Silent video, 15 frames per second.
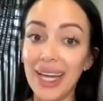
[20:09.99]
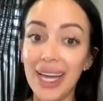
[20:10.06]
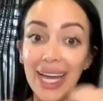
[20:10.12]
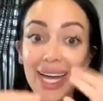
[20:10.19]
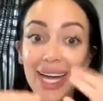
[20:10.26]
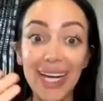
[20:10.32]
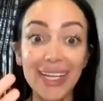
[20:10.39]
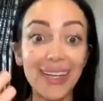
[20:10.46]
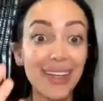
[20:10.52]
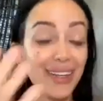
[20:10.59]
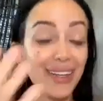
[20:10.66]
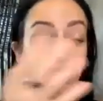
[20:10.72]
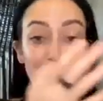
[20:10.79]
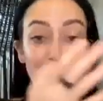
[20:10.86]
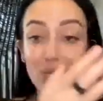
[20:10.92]
And
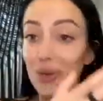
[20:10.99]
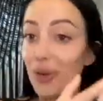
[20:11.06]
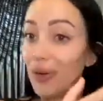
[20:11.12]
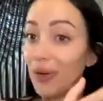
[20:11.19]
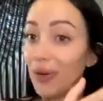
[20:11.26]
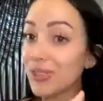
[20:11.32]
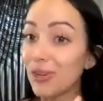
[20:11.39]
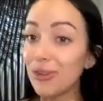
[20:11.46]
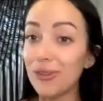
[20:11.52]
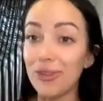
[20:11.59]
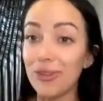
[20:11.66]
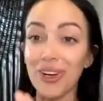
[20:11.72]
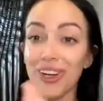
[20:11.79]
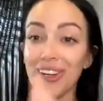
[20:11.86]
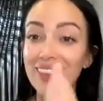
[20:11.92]
you go so
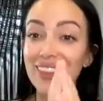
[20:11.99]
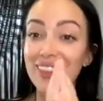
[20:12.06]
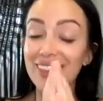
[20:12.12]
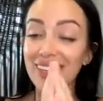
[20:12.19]
forth.